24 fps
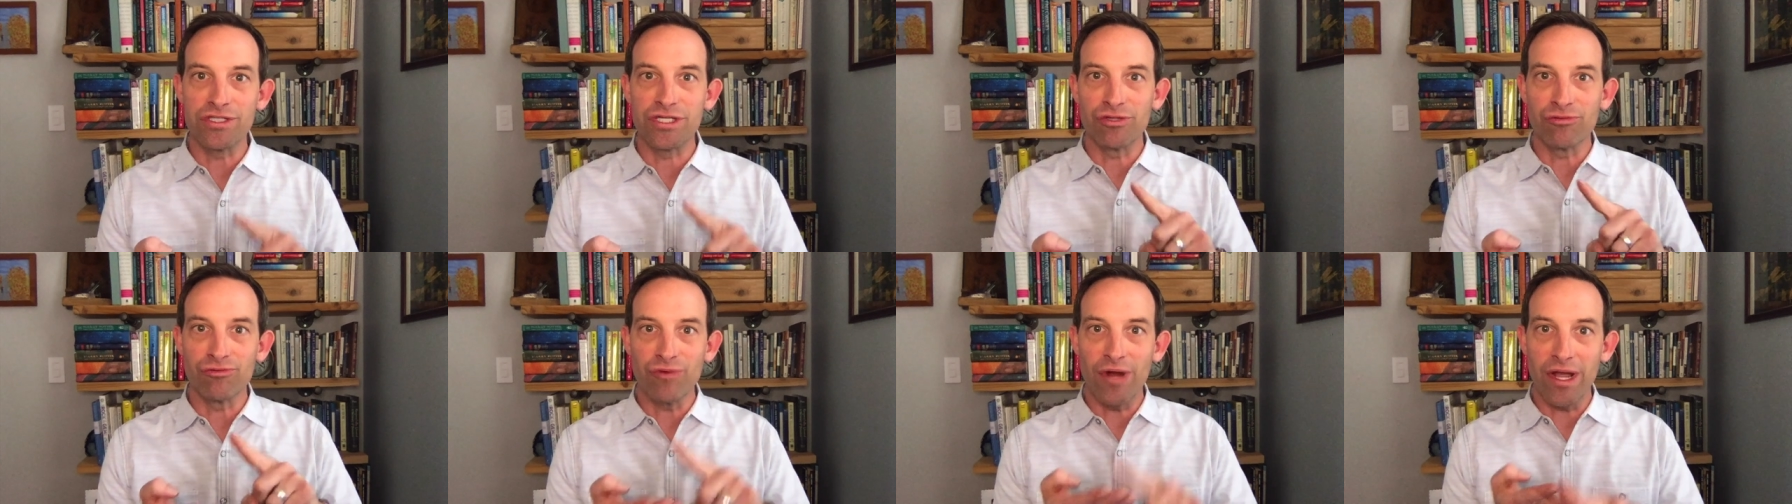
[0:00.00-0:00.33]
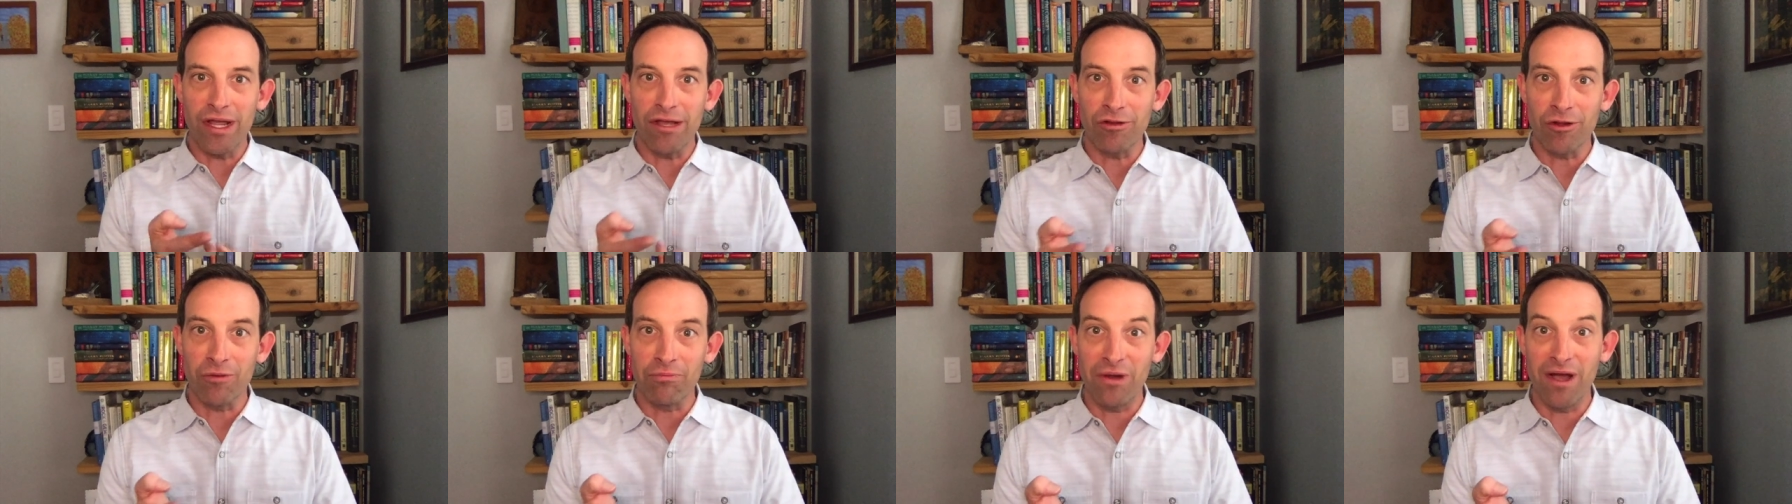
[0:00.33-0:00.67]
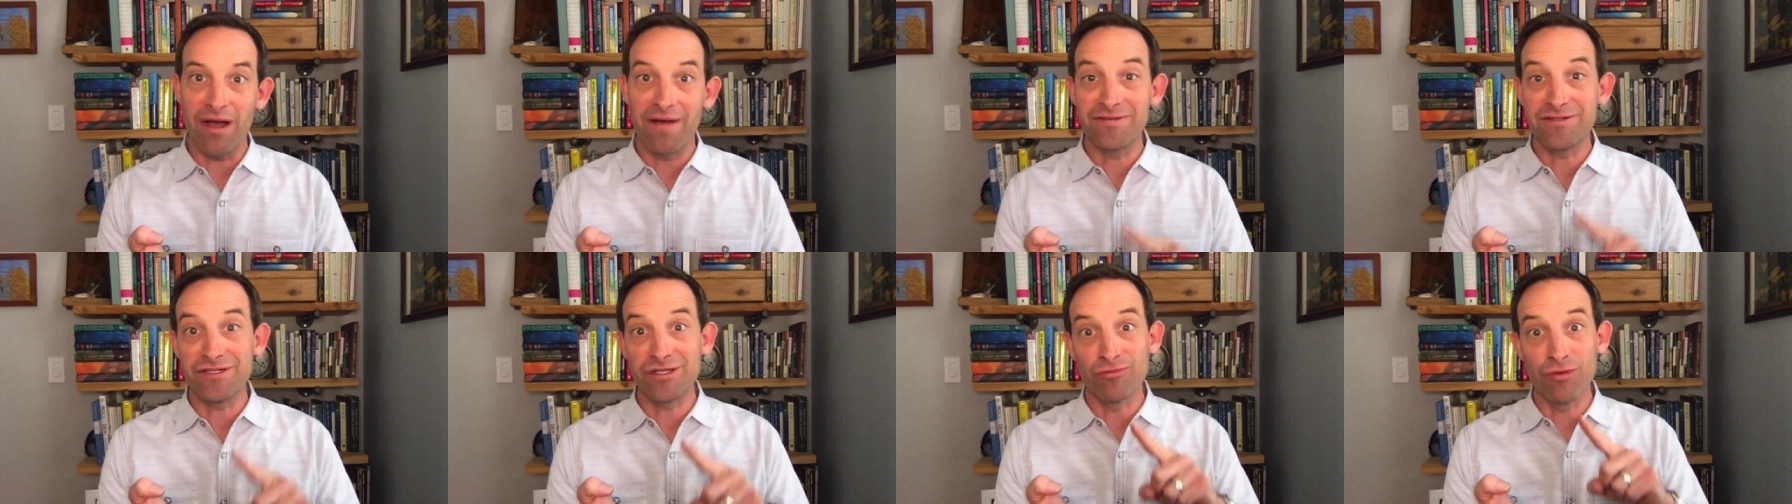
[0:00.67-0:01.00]
and regular
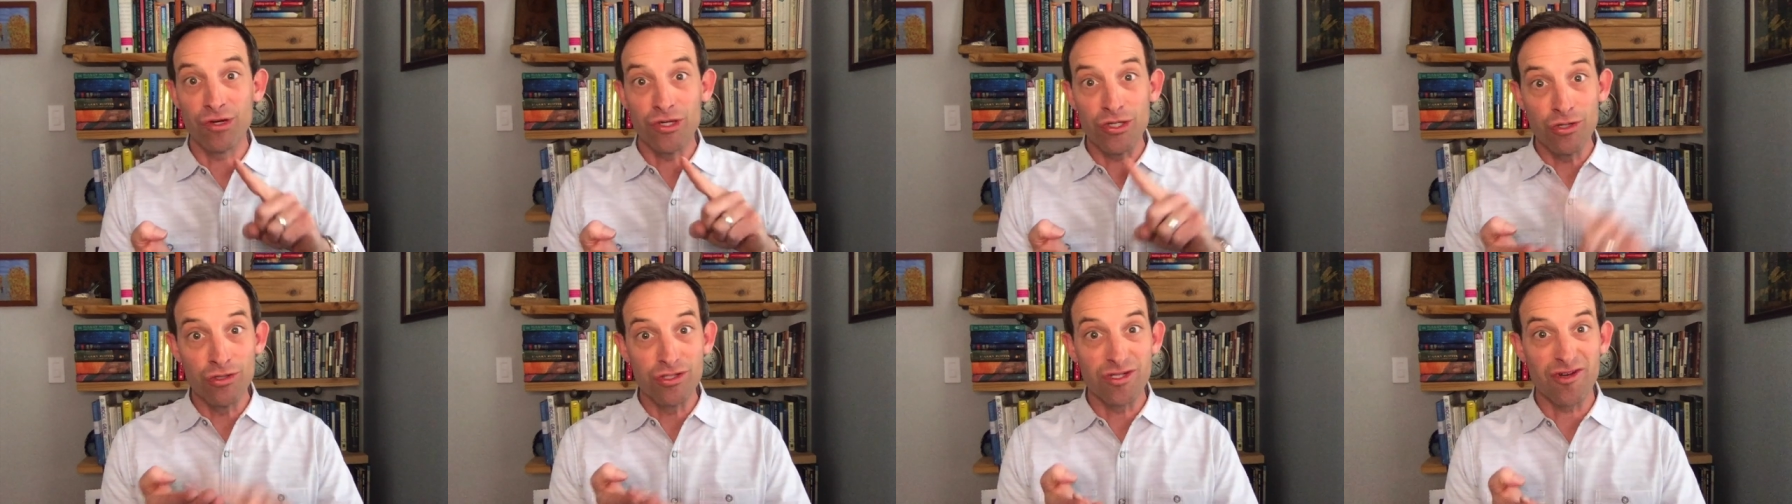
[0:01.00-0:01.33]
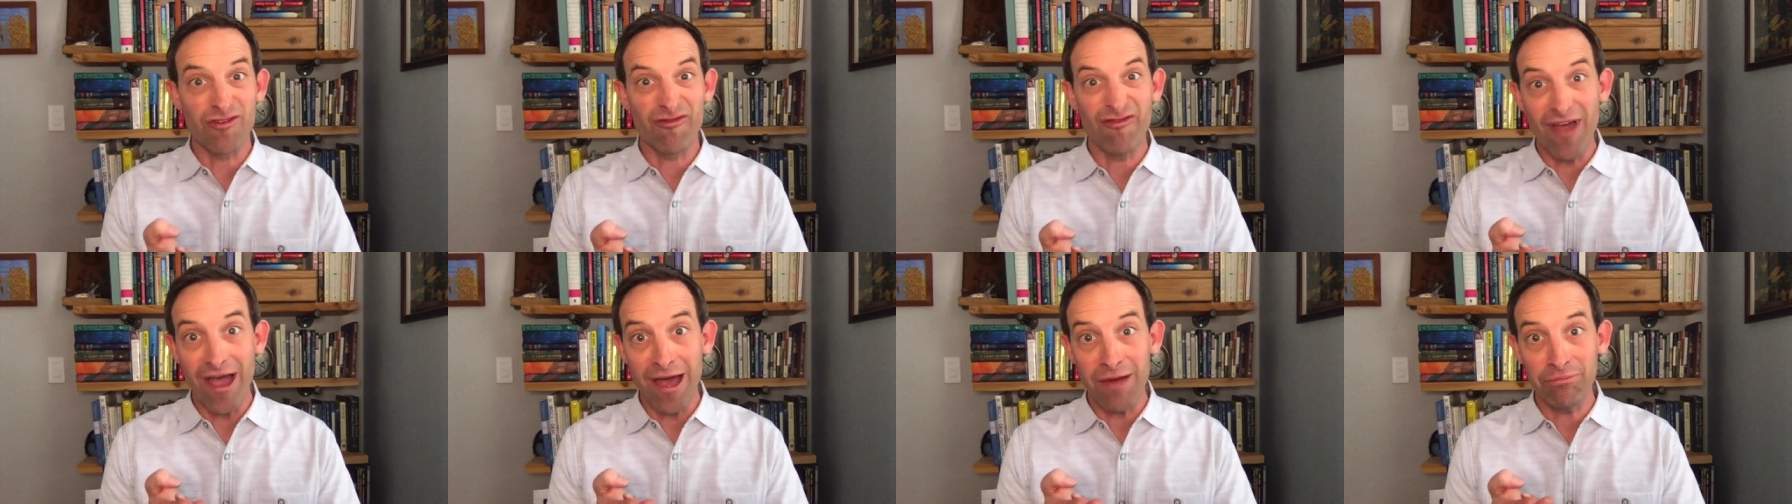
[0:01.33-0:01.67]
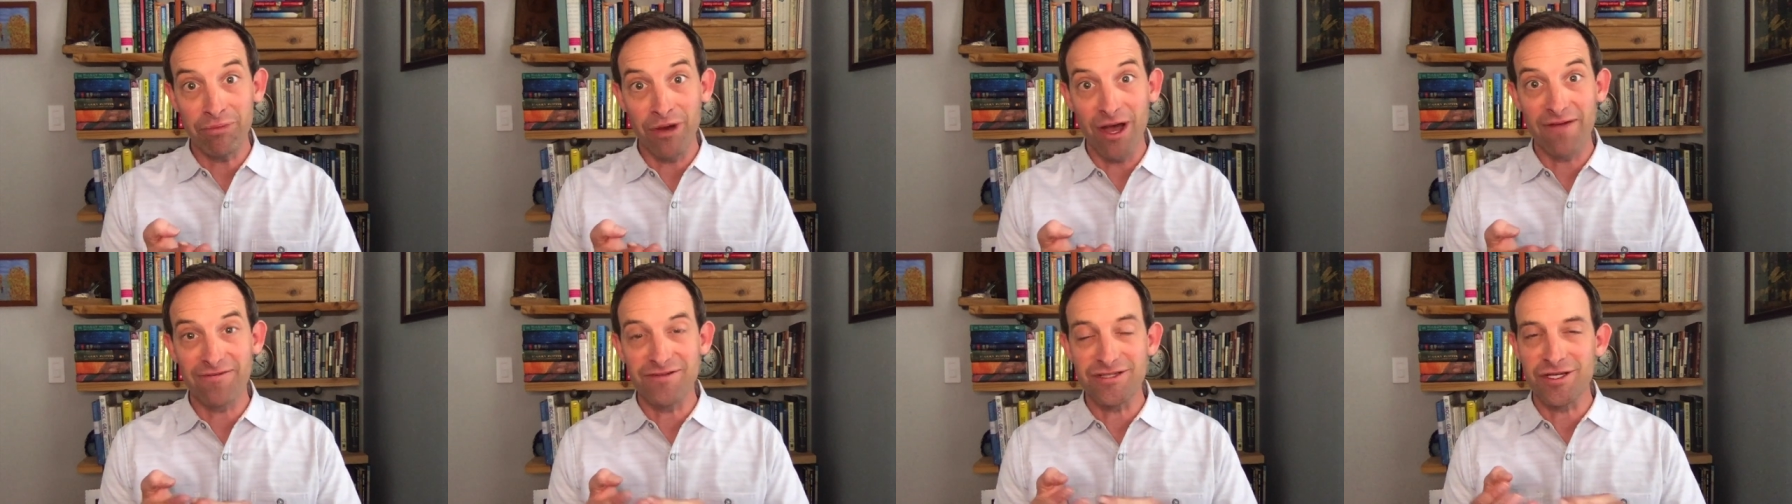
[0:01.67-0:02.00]
puffs and reduced fat
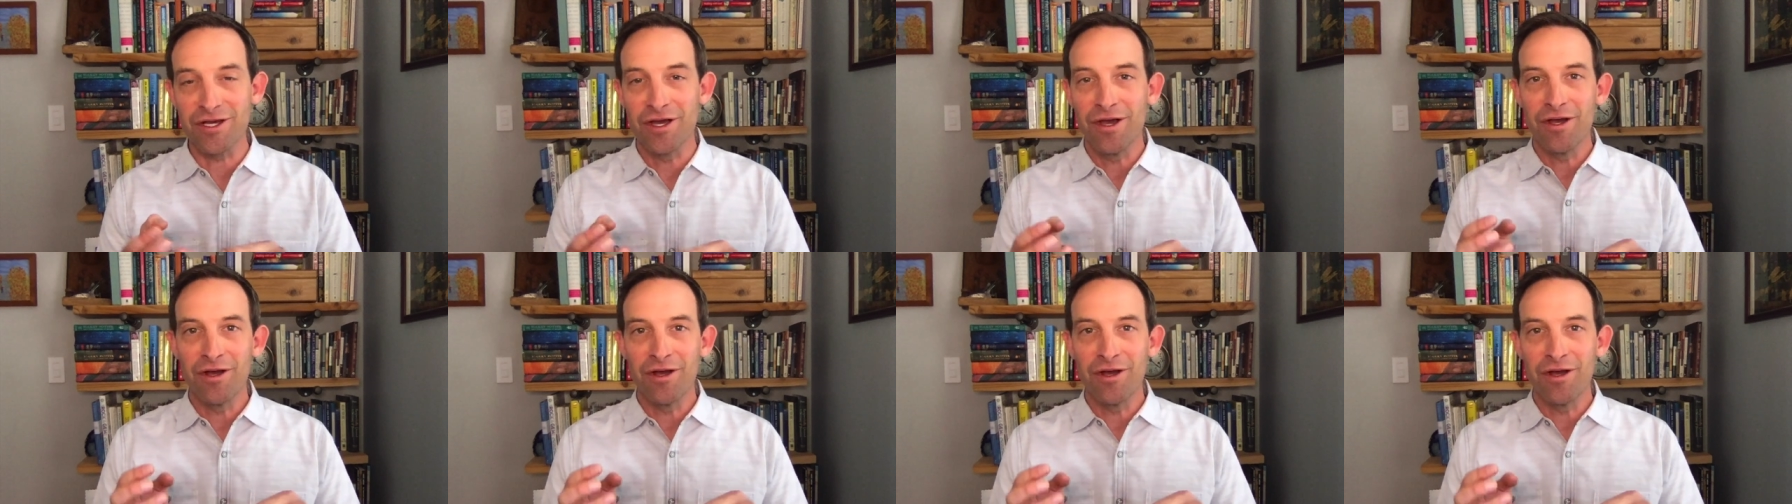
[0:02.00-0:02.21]
puffs,